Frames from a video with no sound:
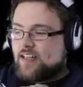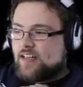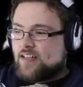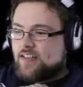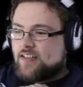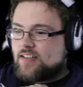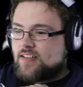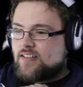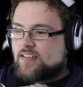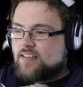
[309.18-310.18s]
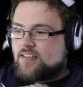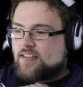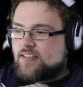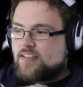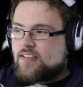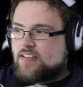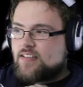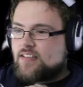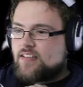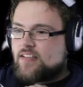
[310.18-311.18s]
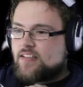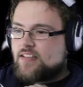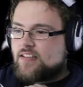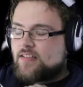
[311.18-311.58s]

Nobody speaks.